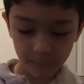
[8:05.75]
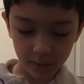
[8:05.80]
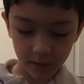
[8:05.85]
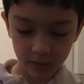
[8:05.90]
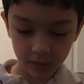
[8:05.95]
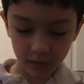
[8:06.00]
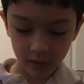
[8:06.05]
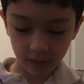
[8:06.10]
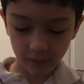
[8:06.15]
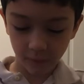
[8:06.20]

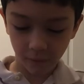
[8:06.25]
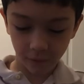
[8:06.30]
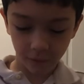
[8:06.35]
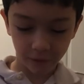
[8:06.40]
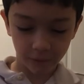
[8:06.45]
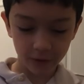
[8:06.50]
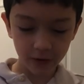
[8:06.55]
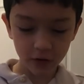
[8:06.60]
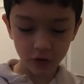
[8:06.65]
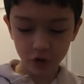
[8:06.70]
But the
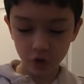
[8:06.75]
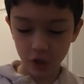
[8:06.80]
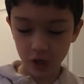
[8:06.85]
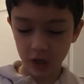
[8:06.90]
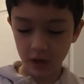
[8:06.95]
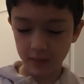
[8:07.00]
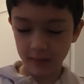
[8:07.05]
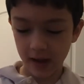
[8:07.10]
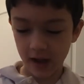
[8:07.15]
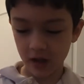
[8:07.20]
field
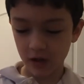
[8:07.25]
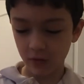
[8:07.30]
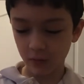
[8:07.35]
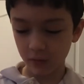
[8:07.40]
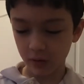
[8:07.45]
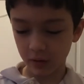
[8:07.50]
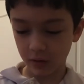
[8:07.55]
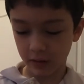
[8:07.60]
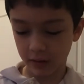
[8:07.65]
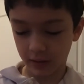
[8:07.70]
training
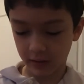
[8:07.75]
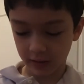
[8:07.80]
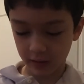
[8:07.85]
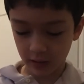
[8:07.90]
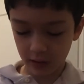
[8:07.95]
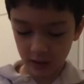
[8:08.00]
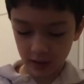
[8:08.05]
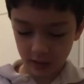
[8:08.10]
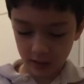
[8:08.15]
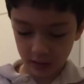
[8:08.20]
manual
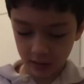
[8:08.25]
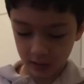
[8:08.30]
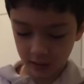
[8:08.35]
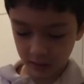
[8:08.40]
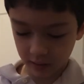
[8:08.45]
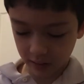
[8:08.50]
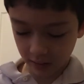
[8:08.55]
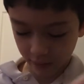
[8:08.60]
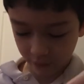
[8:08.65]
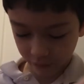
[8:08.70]
is
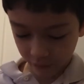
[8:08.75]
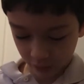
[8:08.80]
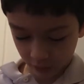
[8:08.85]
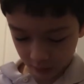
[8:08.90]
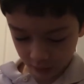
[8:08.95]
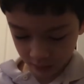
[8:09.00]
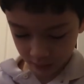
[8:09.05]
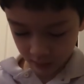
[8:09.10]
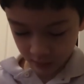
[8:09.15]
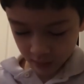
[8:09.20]

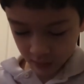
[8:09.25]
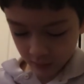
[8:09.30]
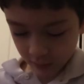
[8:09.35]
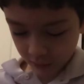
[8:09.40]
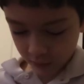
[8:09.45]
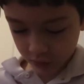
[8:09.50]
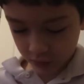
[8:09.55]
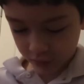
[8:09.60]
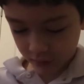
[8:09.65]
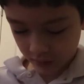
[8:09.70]
different,
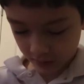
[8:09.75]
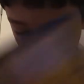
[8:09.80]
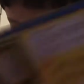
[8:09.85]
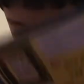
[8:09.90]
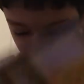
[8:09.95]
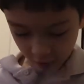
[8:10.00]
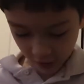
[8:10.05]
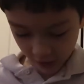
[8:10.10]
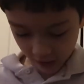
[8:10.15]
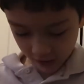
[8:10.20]
which we never